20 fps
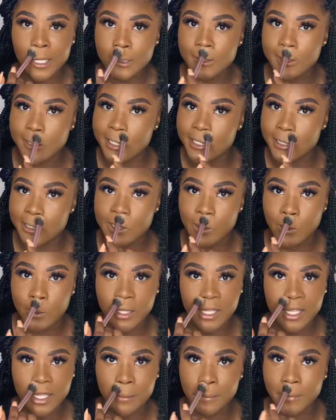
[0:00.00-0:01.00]
just so it
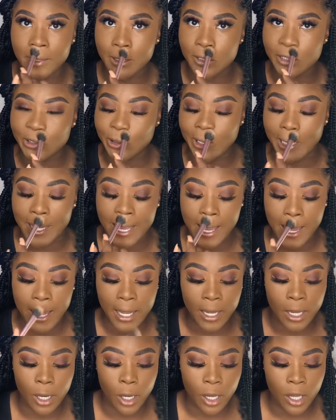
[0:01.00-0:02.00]
can be
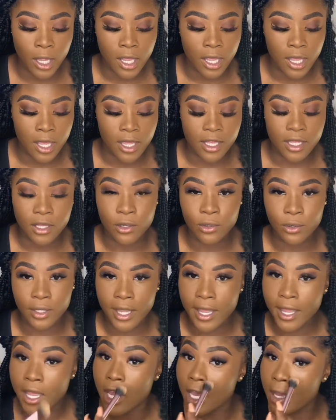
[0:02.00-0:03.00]
dry it will
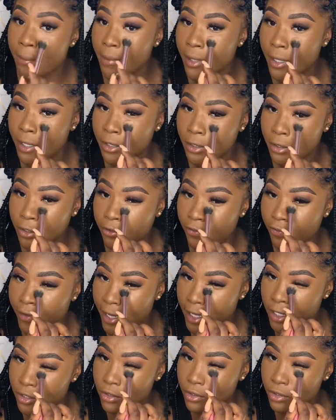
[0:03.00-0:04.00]
pick up under
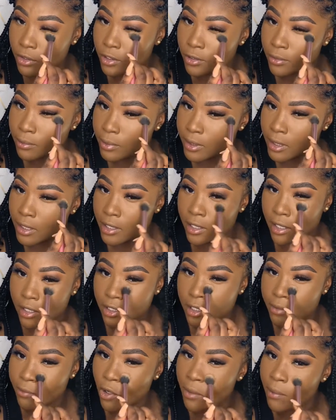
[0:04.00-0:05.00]
faster because
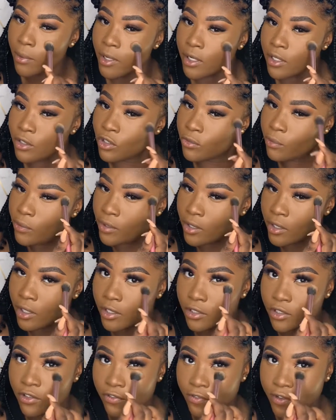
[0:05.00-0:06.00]
the more product you put on
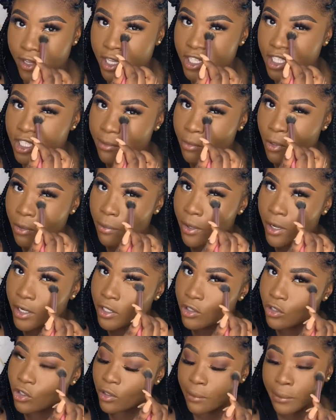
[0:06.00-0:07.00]
your face the more product
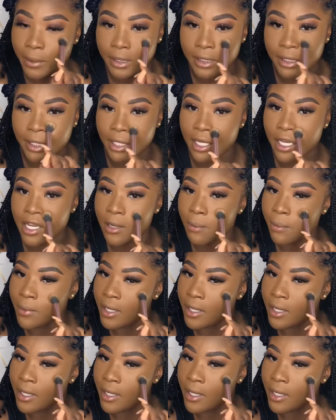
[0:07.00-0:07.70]
you're building up